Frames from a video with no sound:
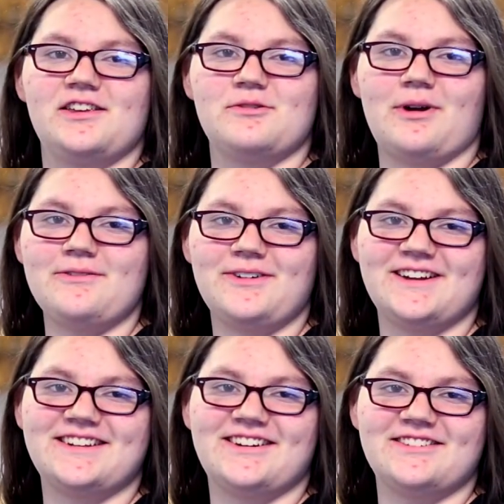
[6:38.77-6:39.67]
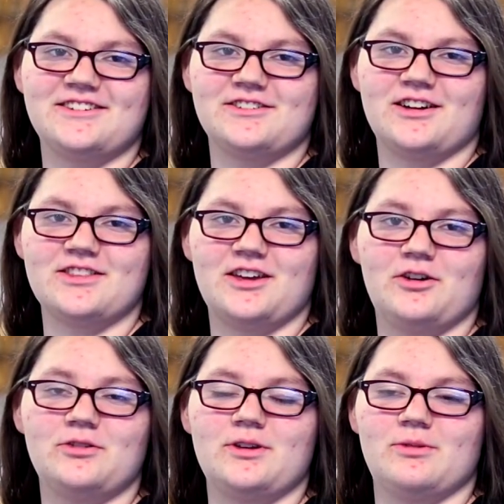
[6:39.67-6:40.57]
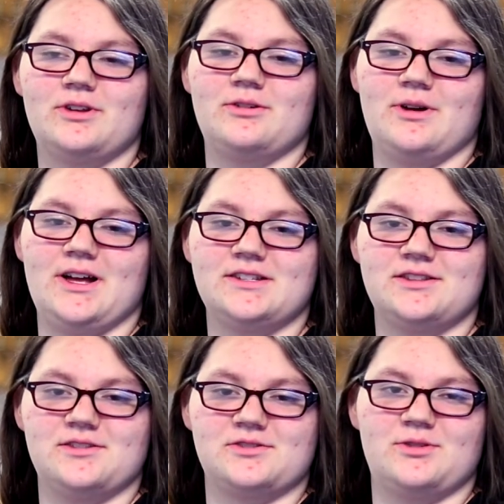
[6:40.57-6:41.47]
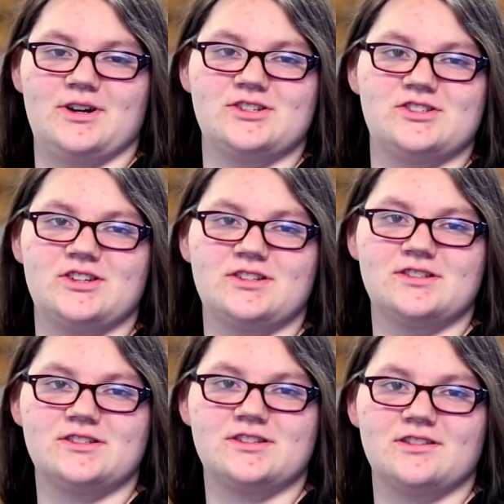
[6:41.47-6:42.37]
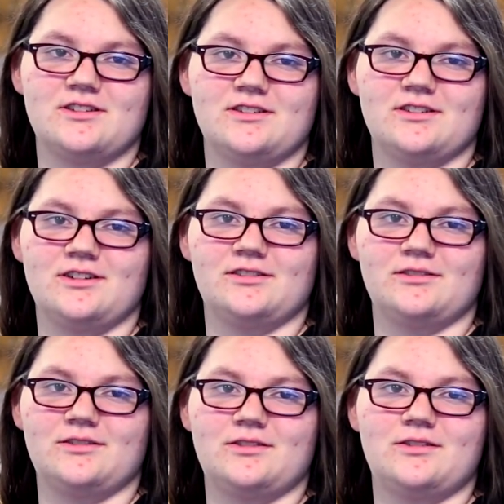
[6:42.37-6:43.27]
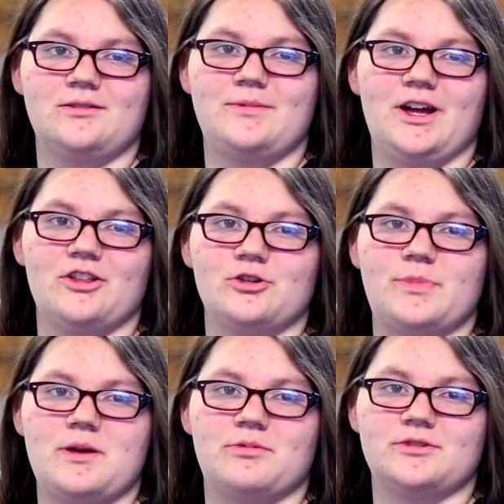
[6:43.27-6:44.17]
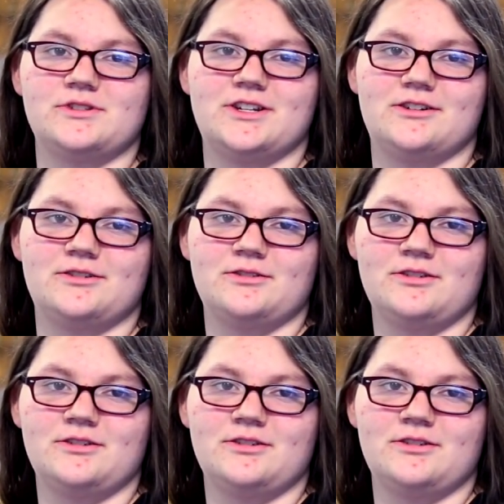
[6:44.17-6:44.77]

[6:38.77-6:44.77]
You might find out you're not the only one who has those questions. There could be other people too.